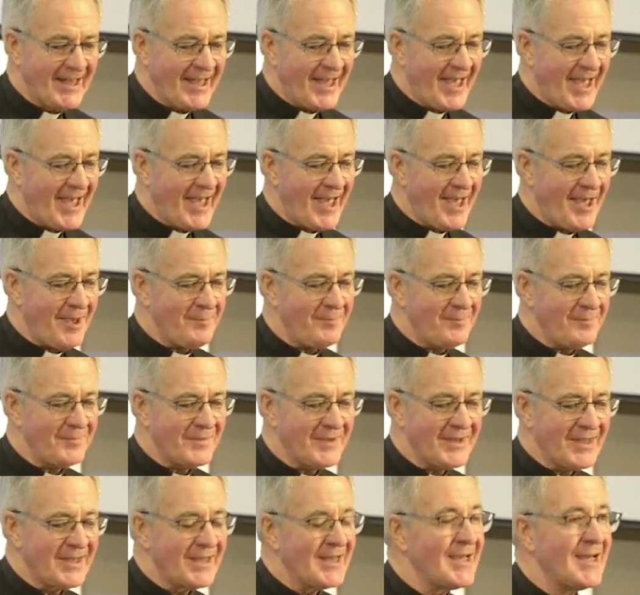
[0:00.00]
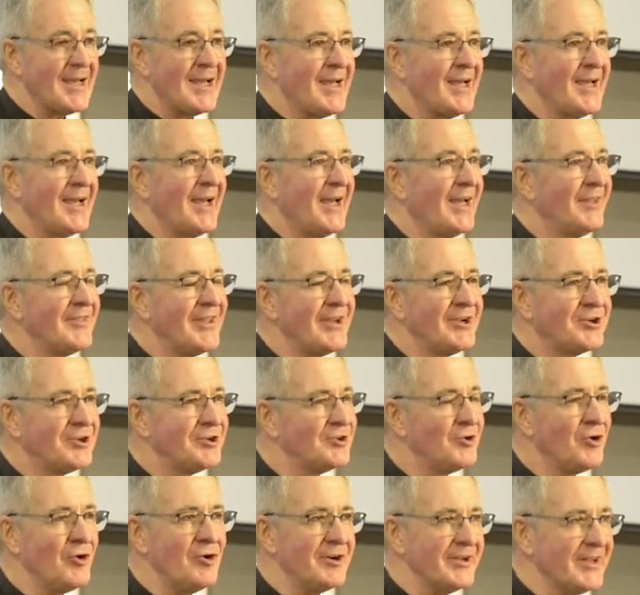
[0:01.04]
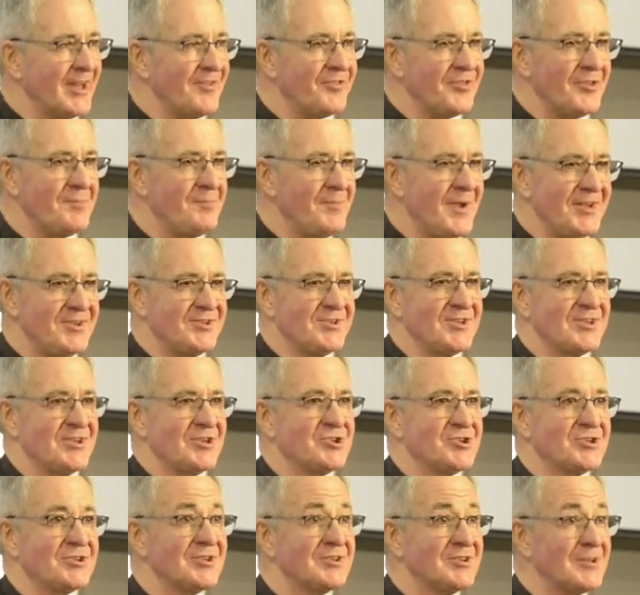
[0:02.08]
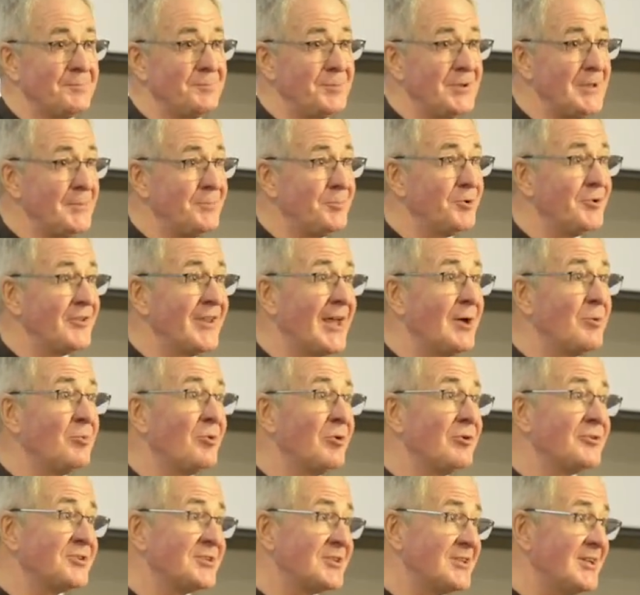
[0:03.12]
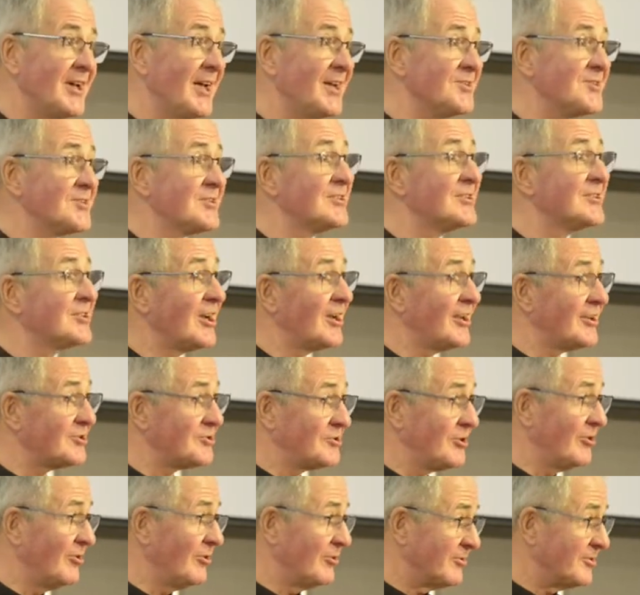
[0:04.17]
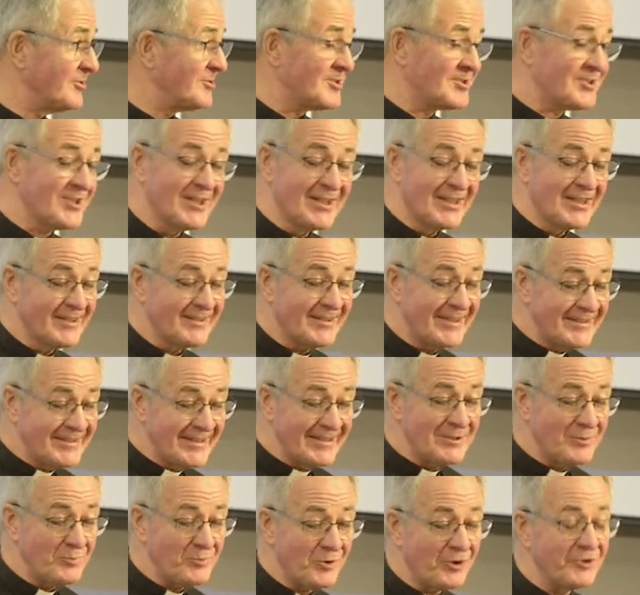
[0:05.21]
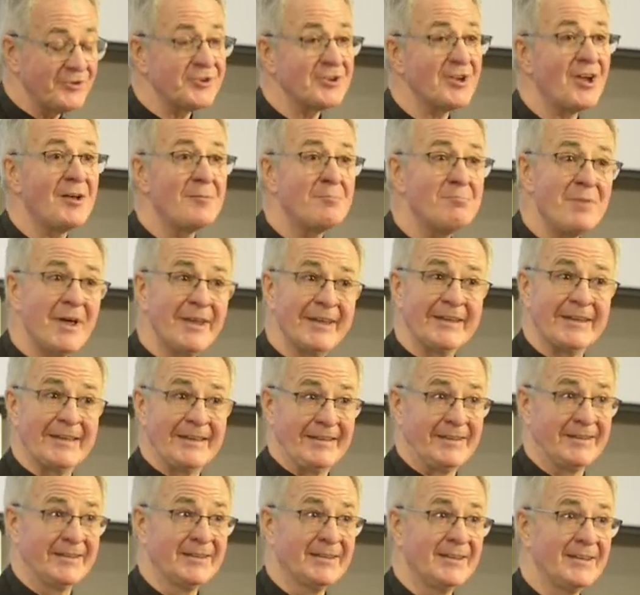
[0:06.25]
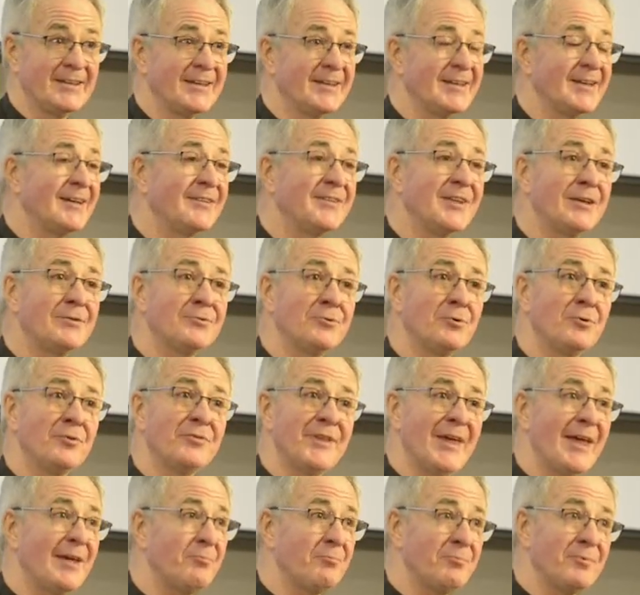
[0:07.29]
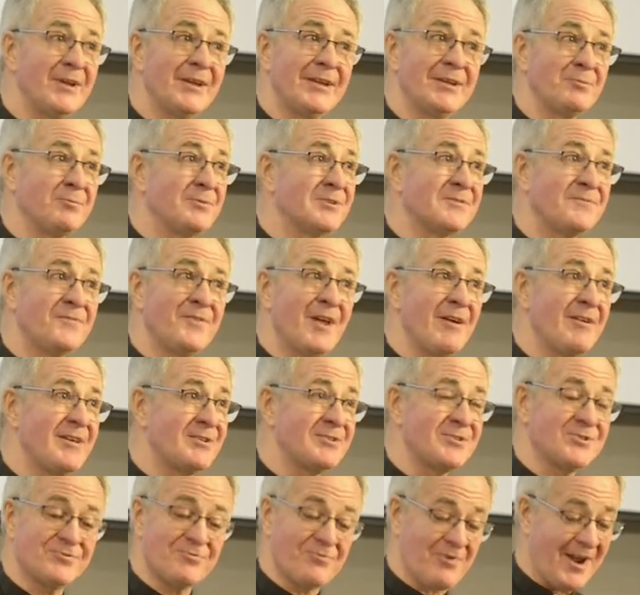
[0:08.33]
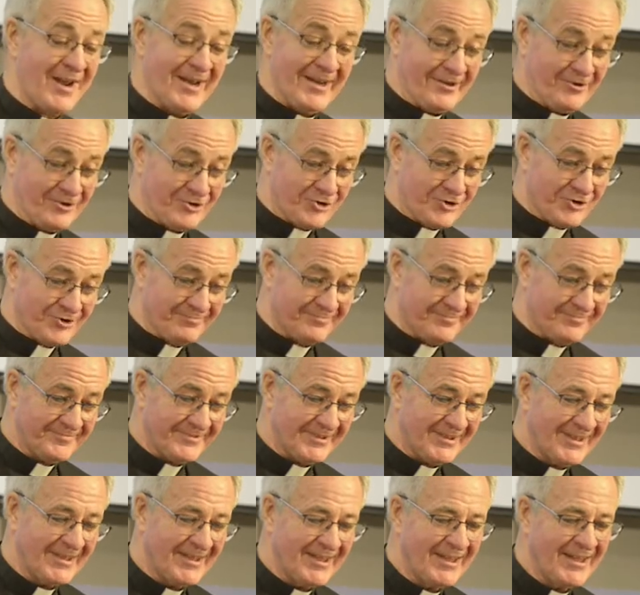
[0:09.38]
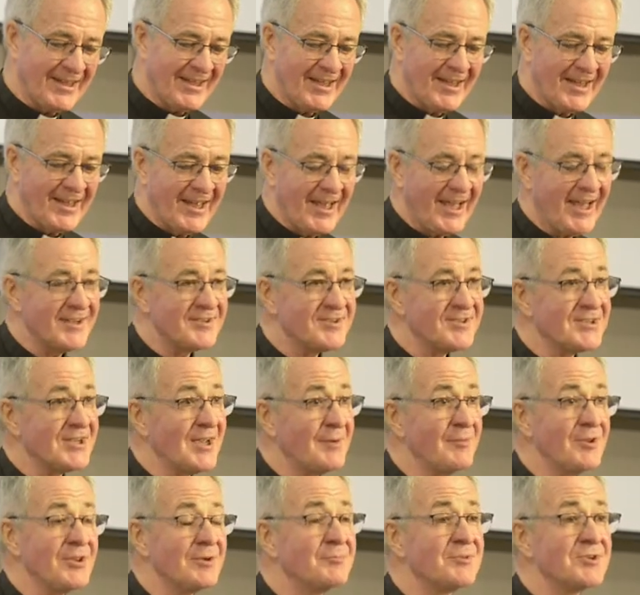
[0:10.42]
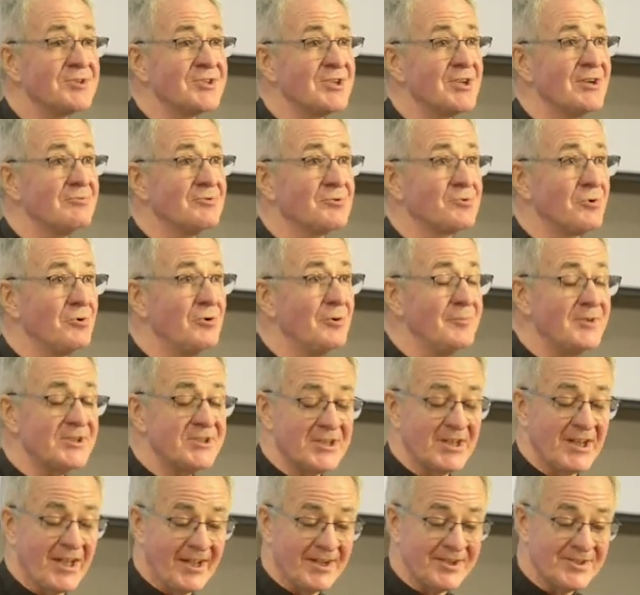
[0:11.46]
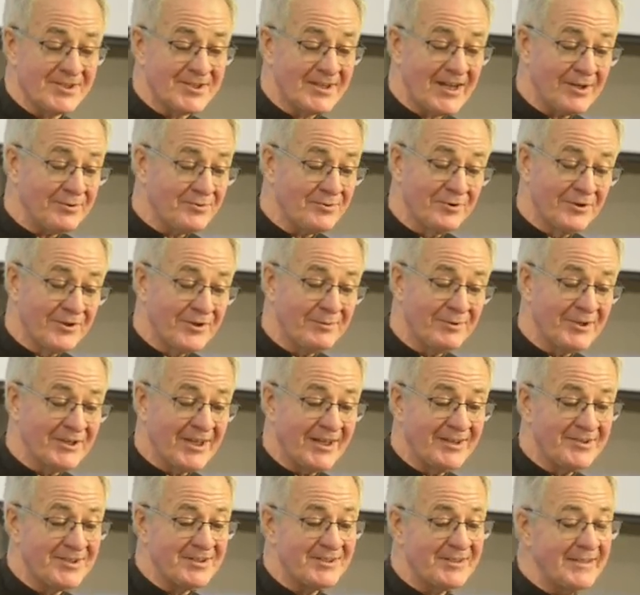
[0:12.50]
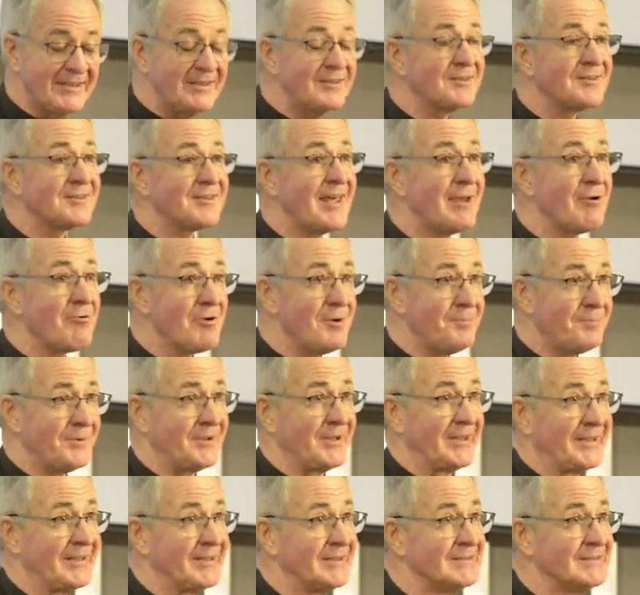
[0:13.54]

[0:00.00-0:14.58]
And they could not get the message that the people there wanted us and our dogs. They didn't want our money. And they thought that really was very strange. And some of them were so traumatized that I thought they were going to need therapy.